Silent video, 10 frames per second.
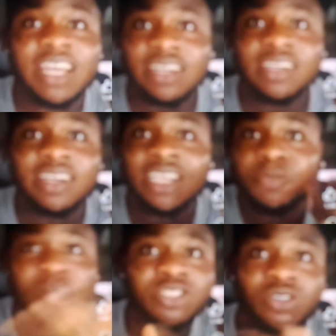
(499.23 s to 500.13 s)

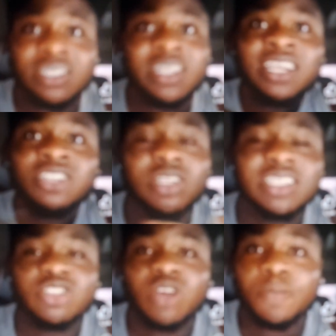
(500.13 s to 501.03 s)
expression. He's not there
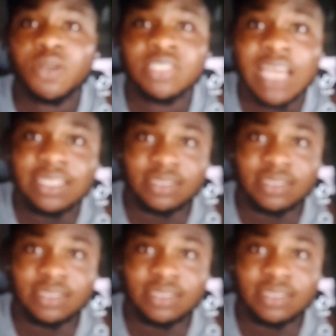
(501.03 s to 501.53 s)
to apologize.